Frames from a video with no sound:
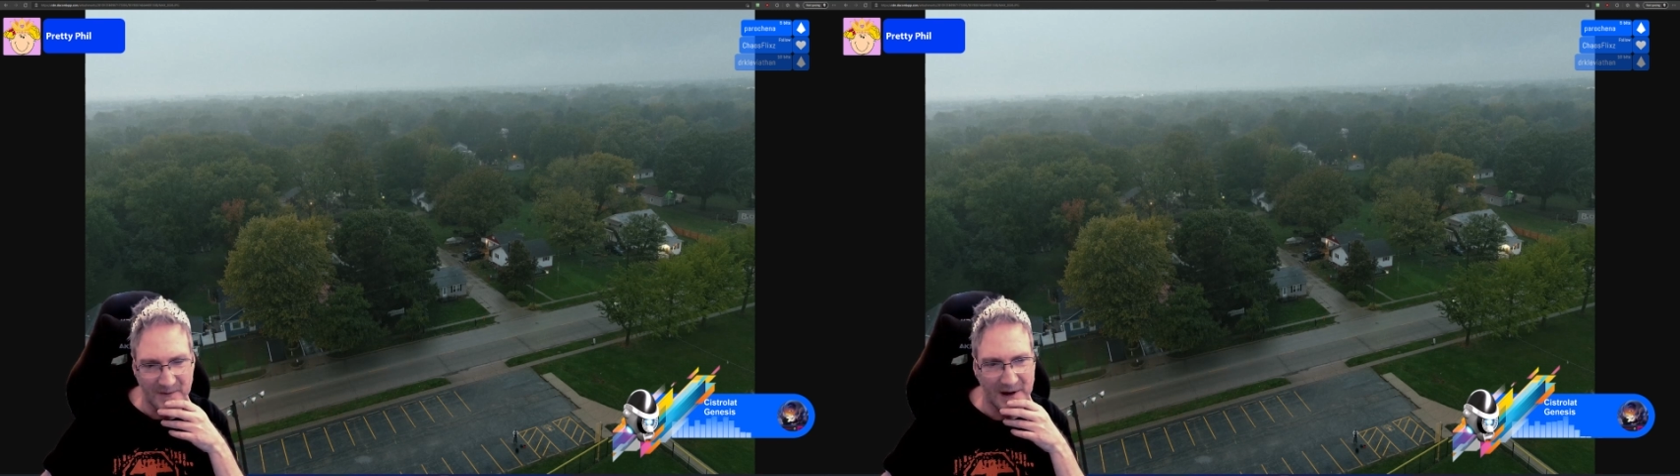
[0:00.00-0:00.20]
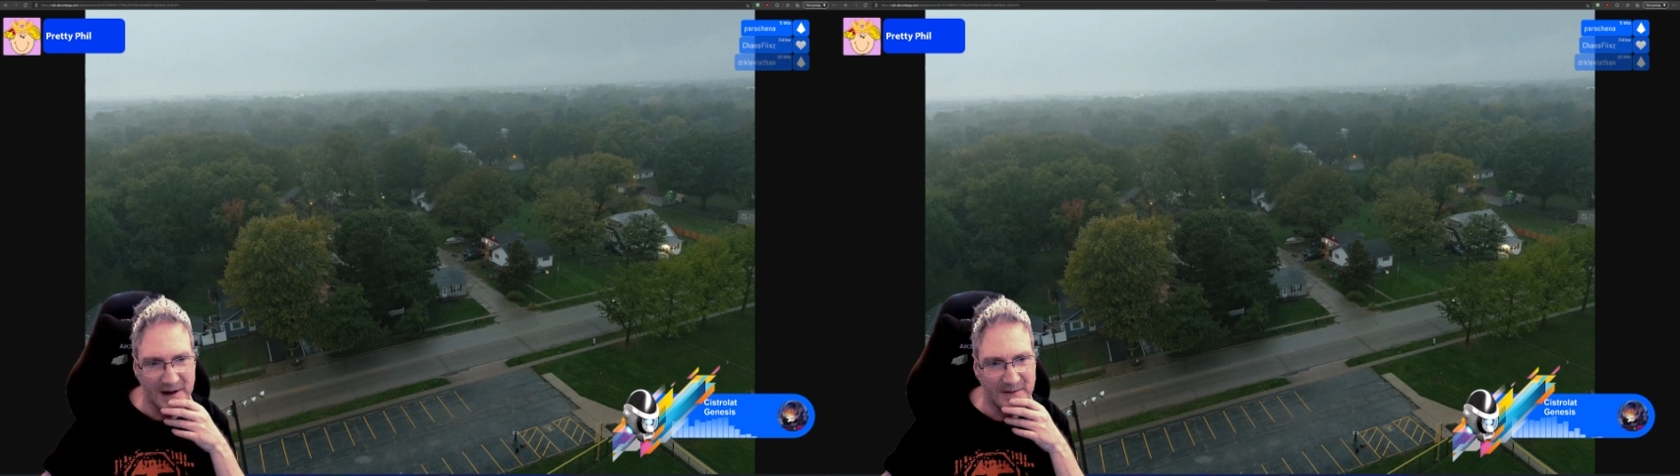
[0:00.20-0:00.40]

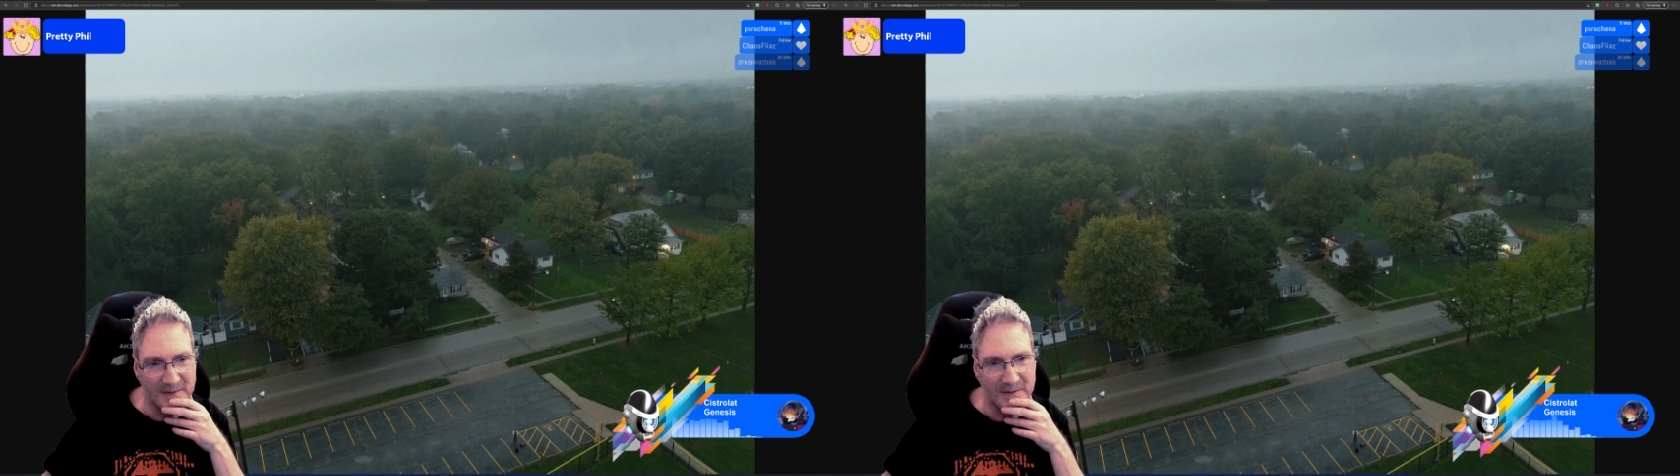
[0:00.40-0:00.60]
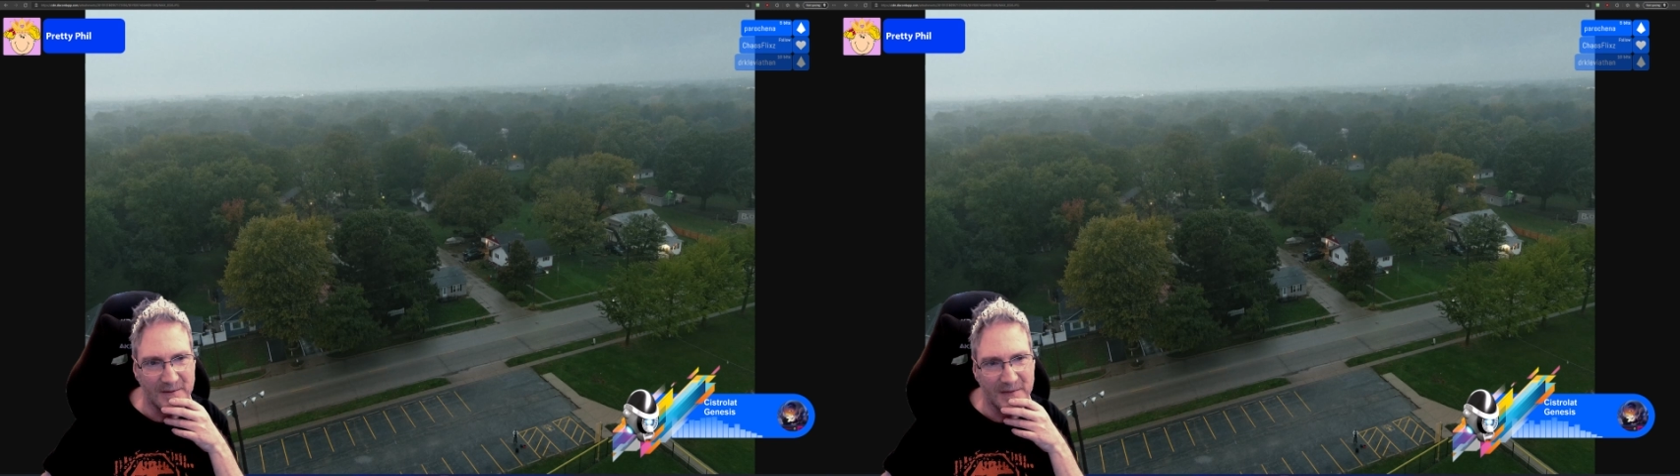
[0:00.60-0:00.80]

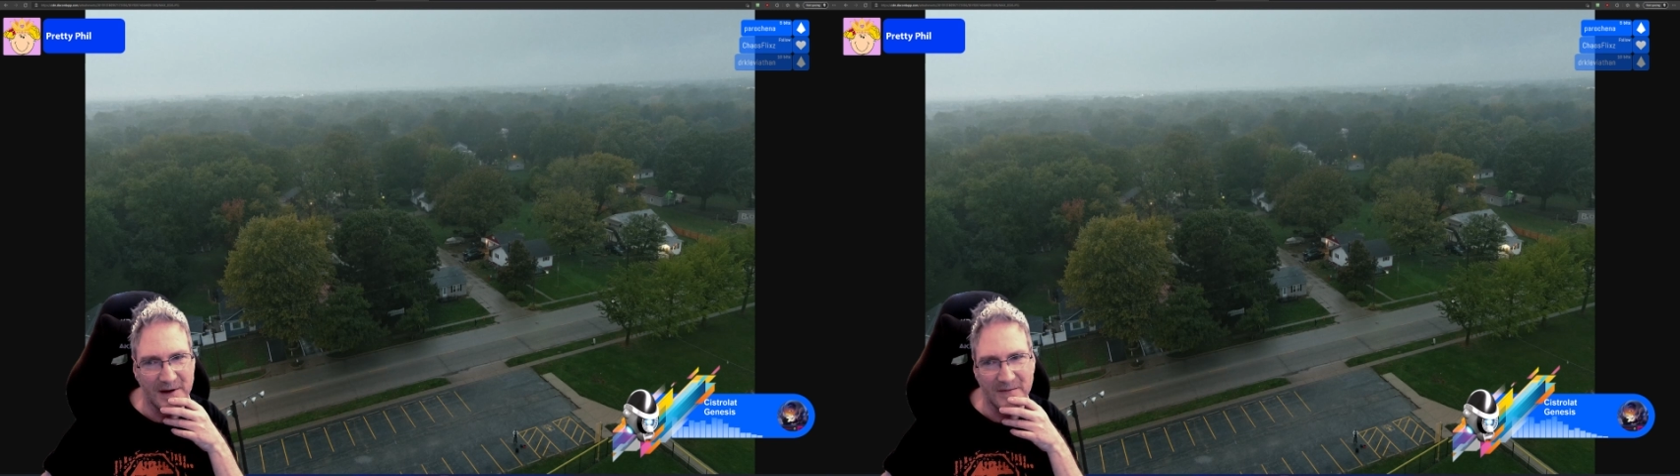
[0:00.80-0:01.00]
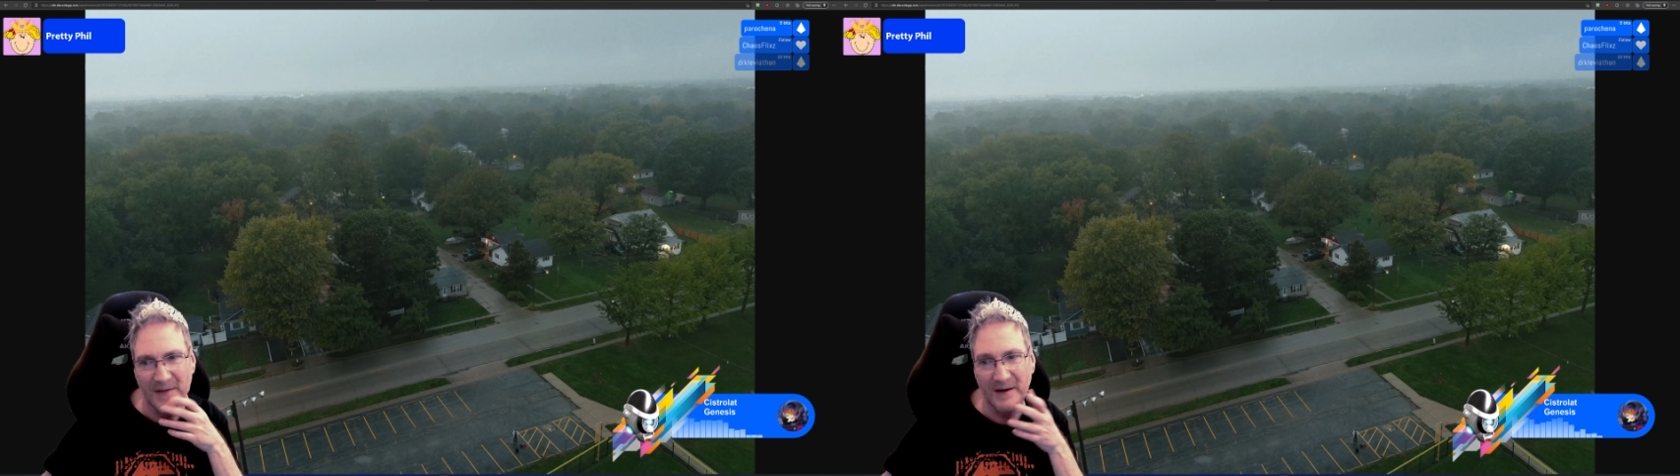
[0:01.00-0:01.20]
And
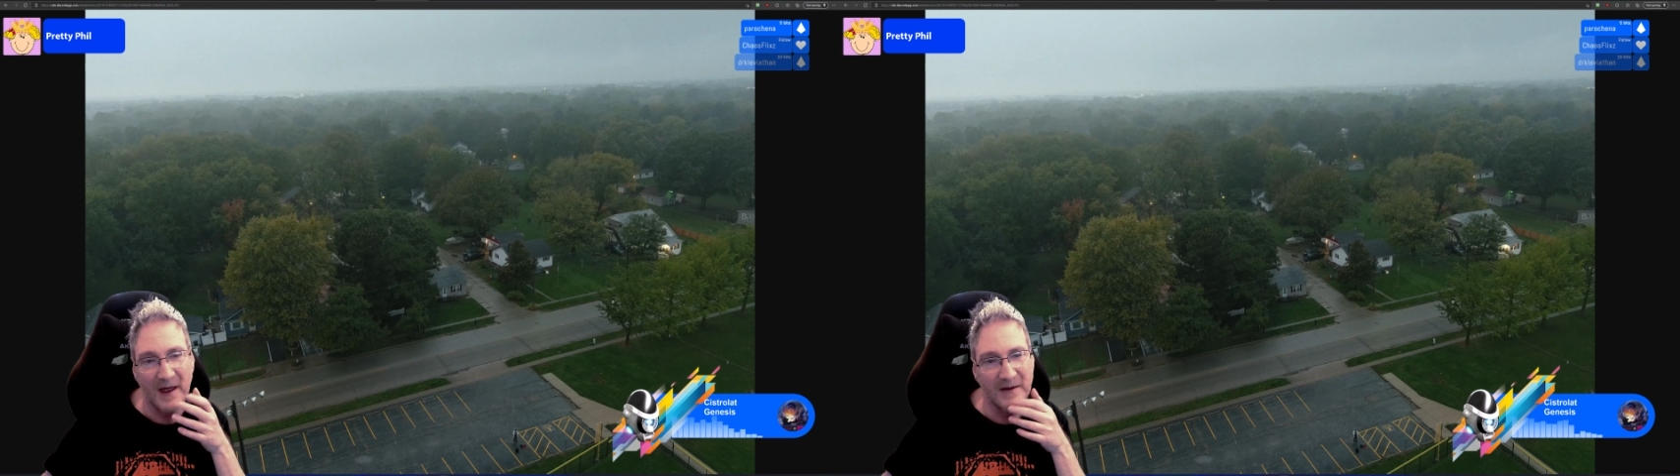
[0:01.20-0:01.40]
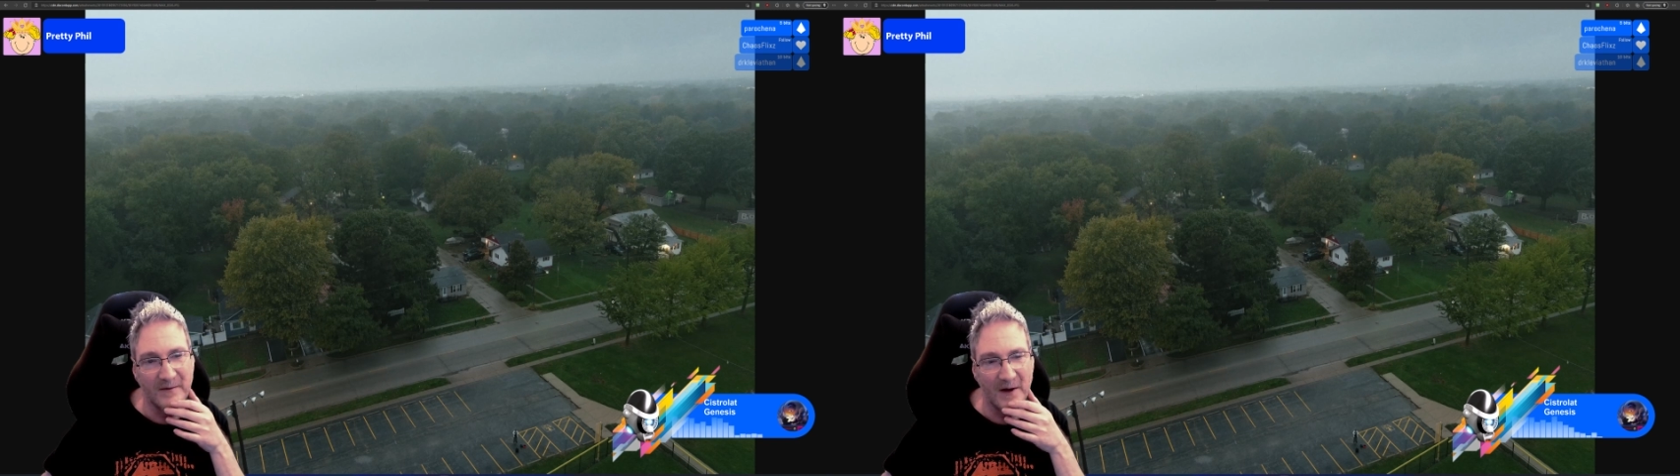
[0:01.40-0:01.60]

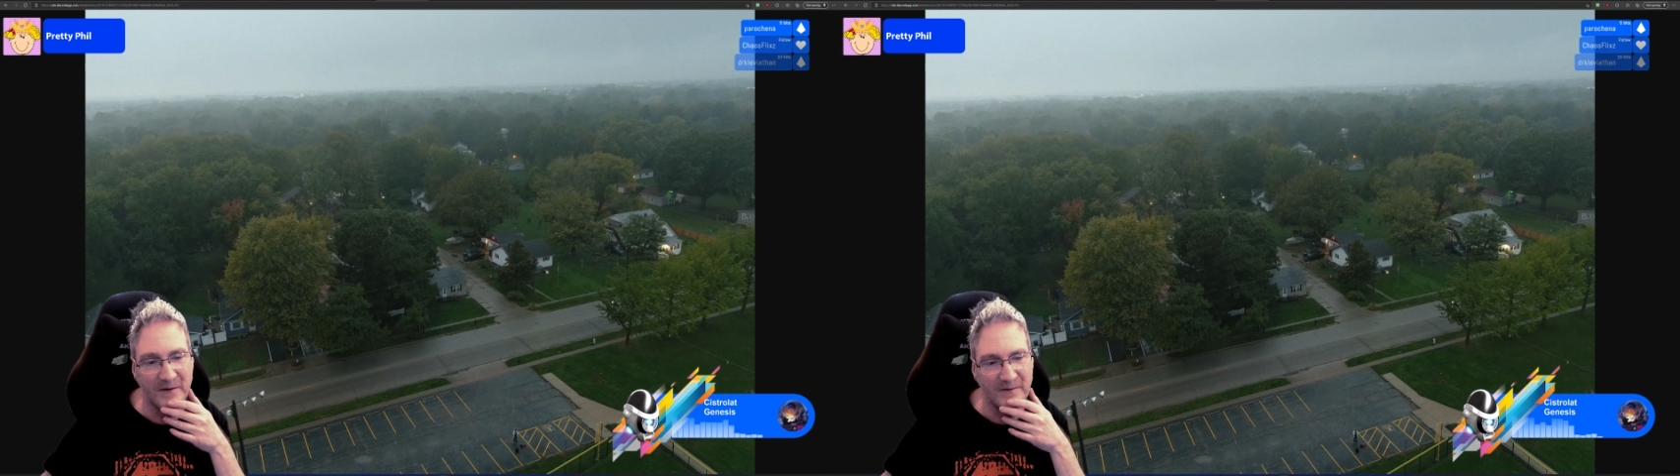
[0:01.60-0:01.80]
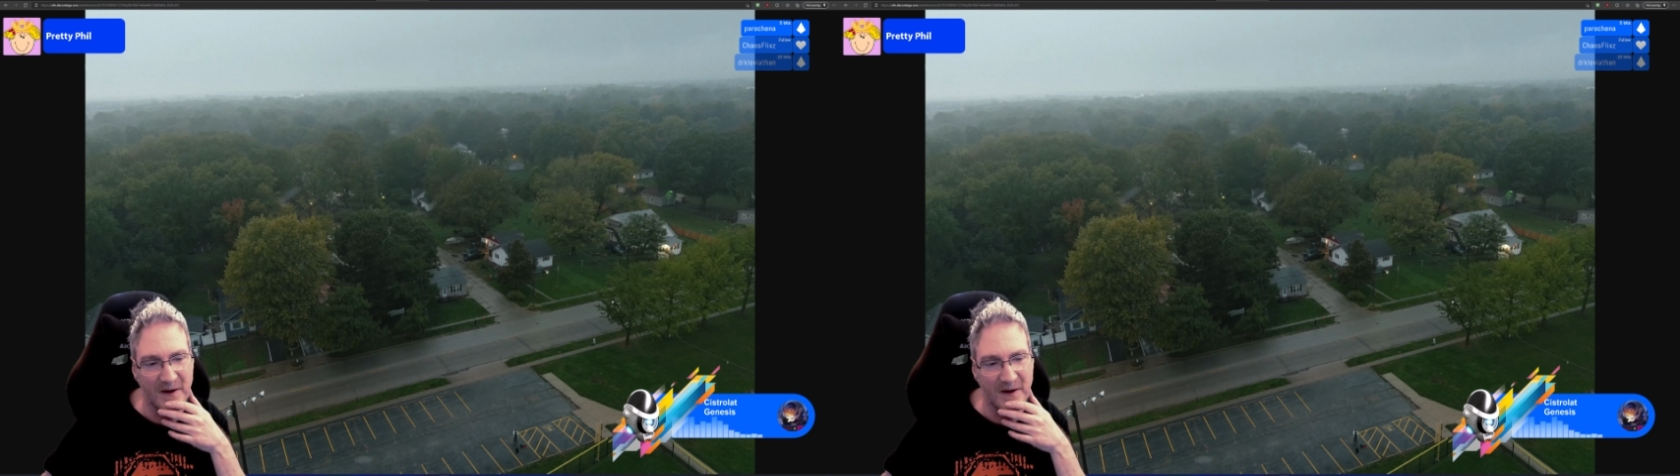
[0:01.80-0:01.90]
the